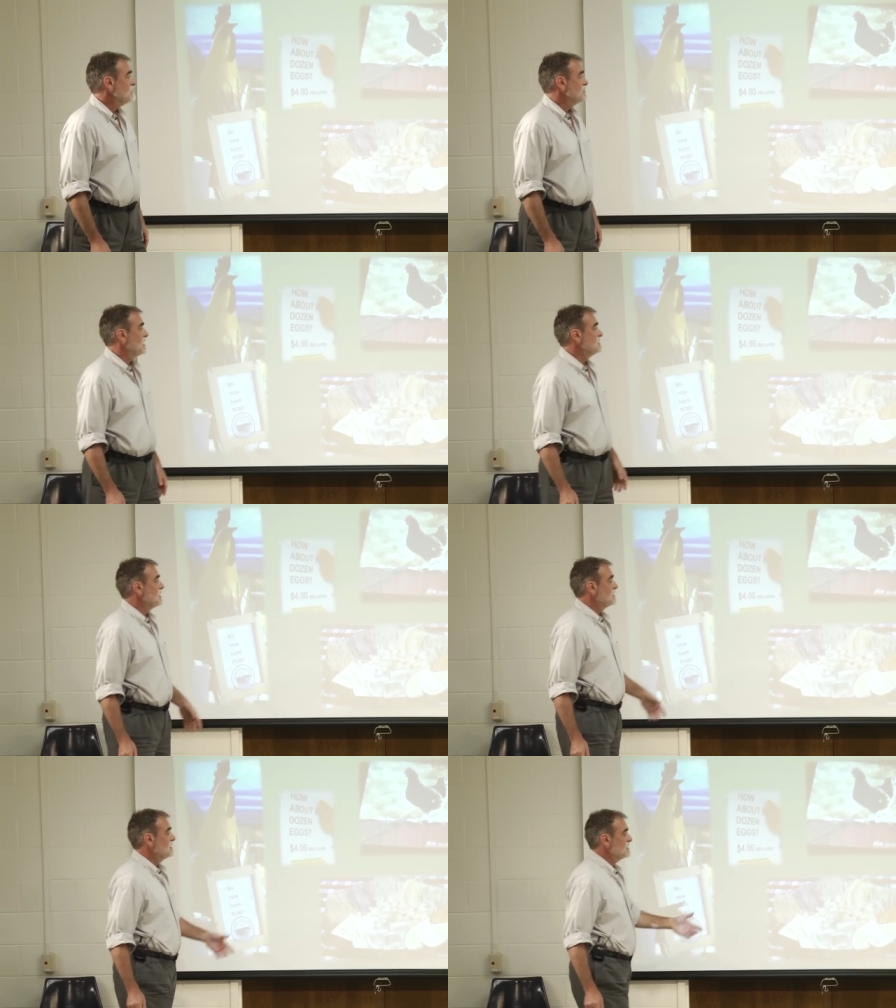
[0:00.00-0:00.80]
Signs
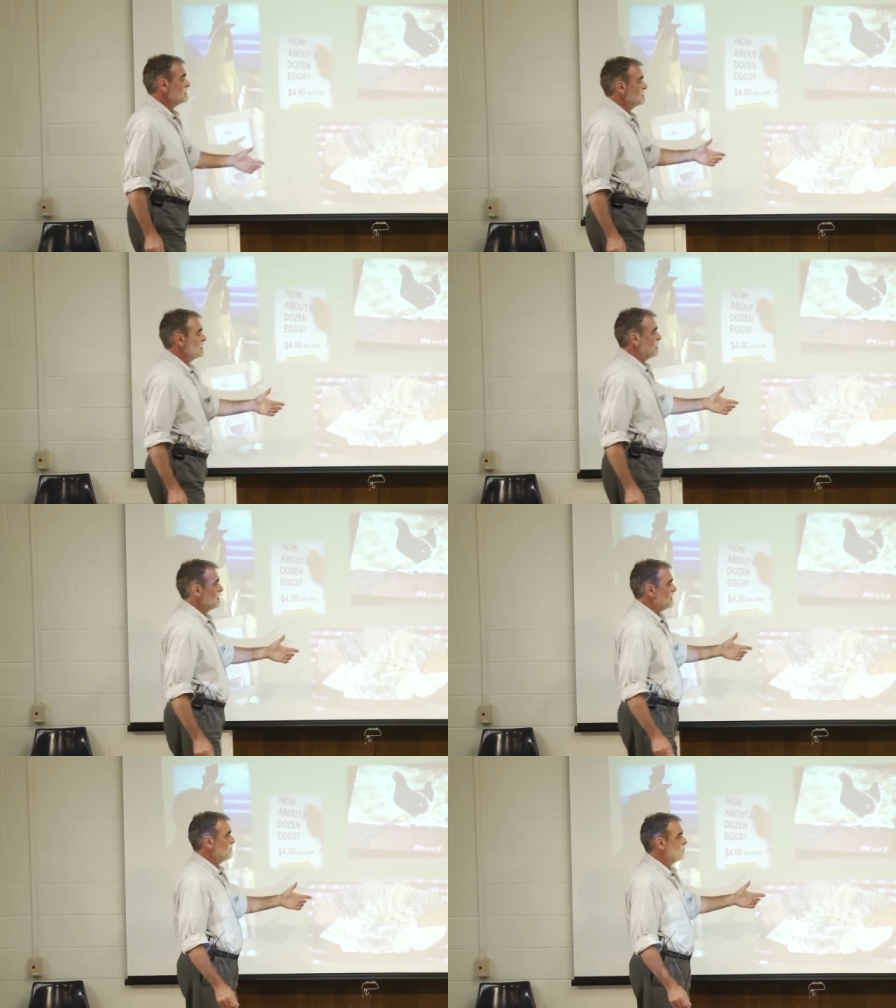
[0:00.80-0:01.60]
like this,
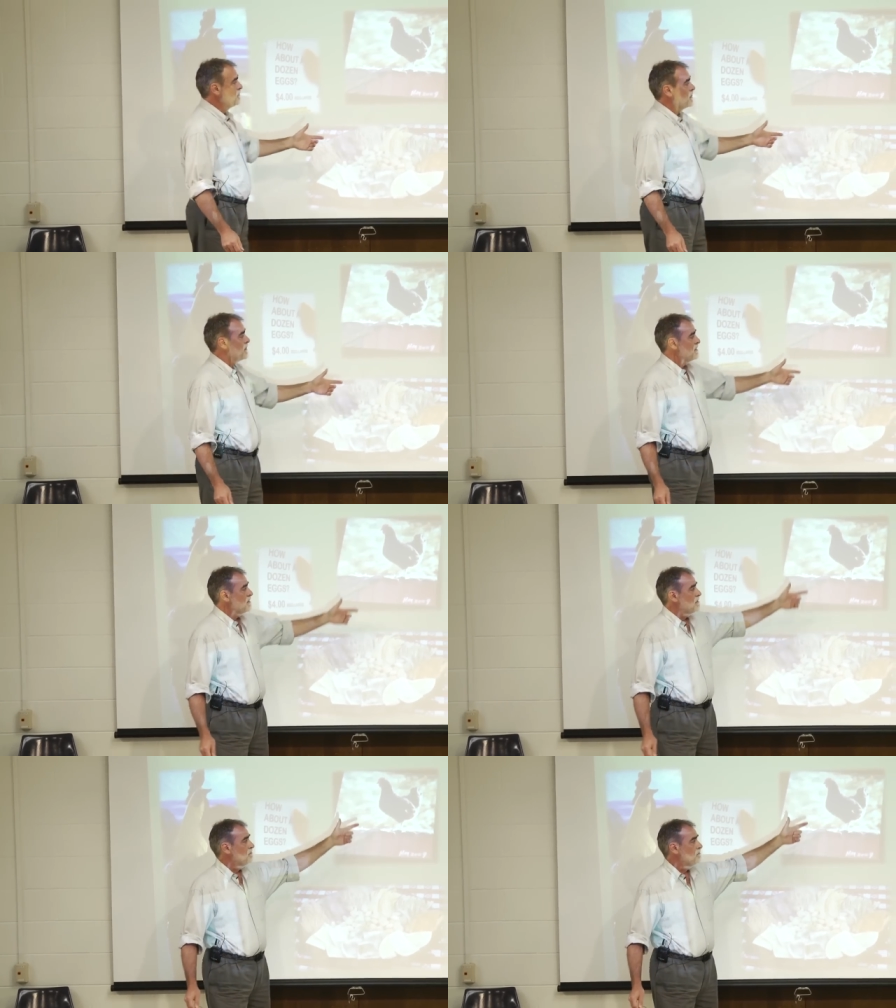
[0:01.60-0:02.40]
um,
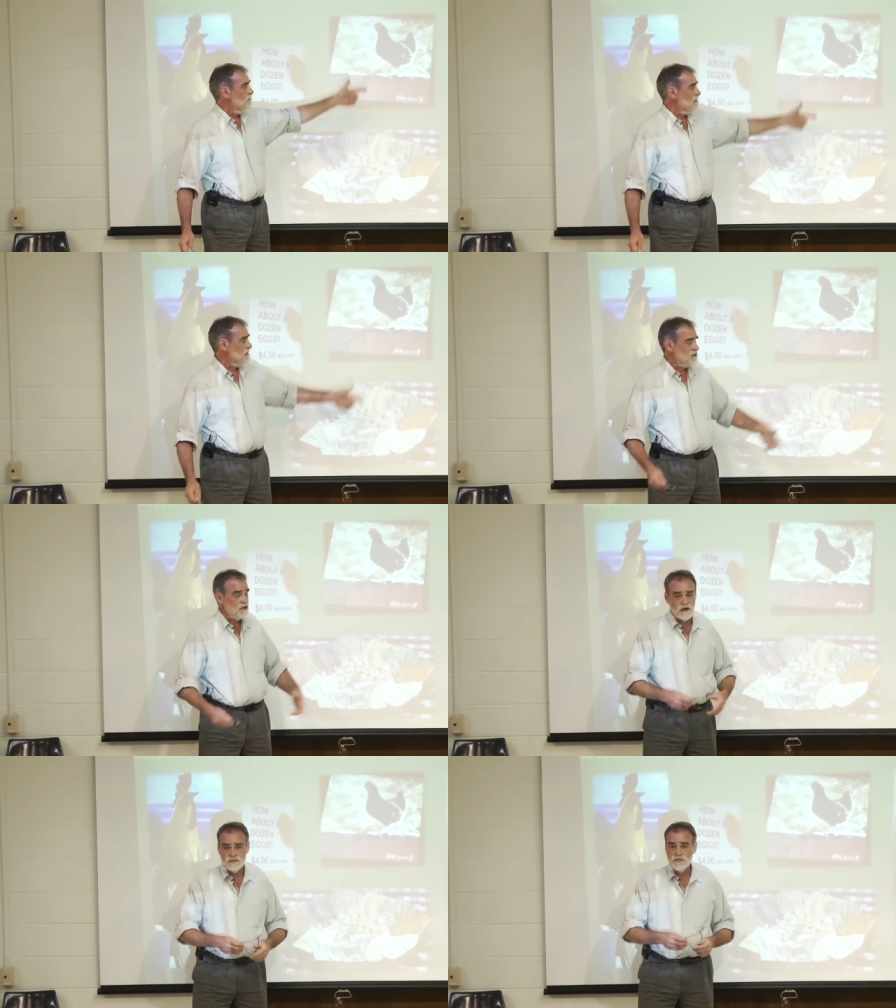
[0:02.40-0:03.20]
these
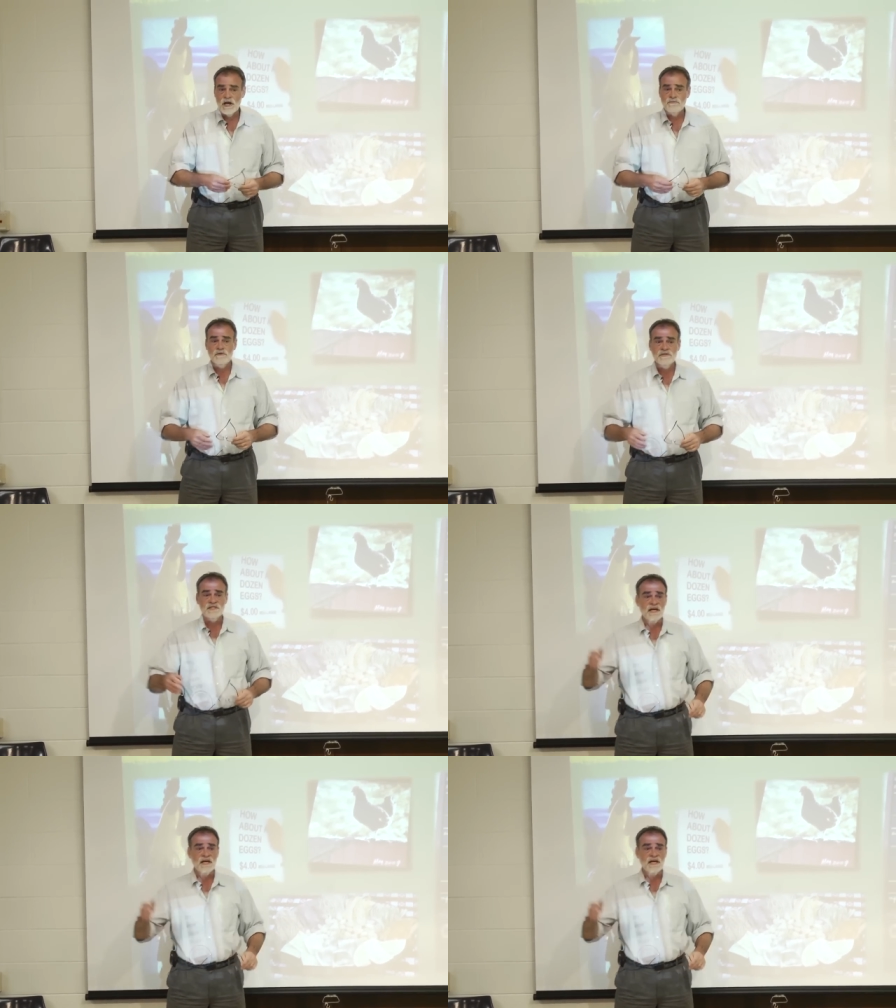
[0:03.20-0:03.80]
tall chalkboard